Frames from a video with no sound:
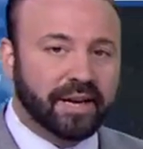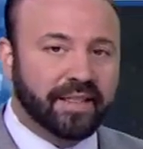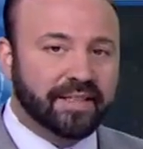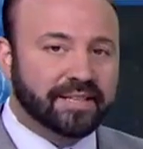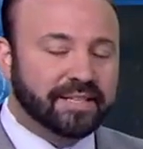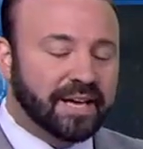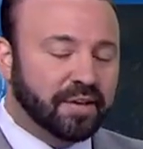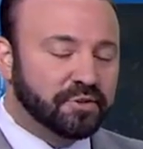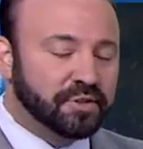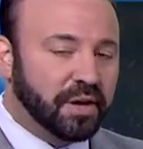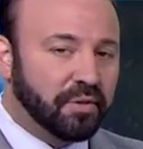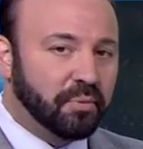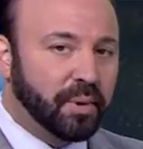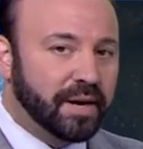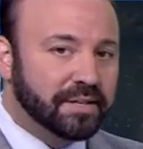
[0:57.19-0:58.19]
of the
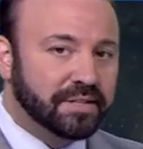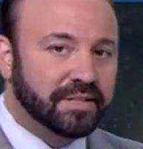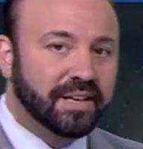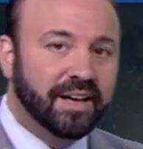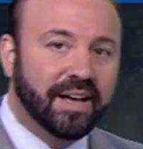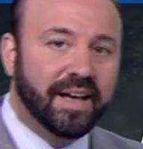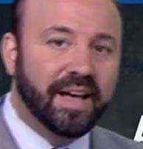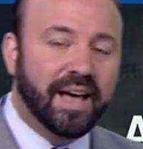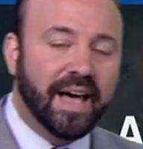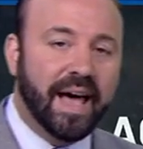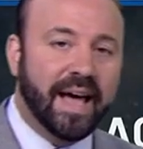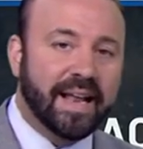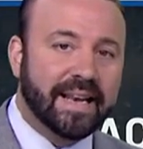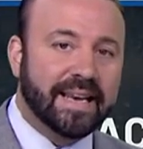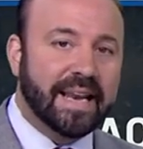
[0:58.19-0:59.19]
south-southwest.
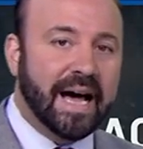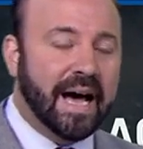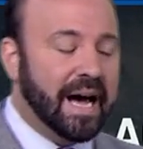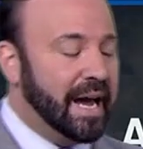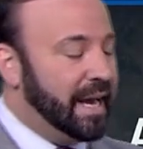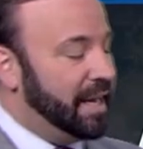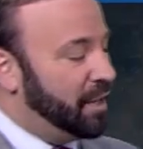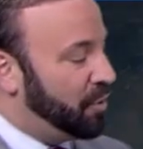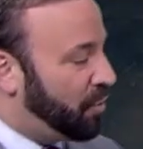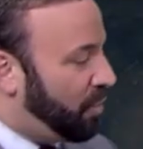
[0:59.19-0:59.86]
At 9, your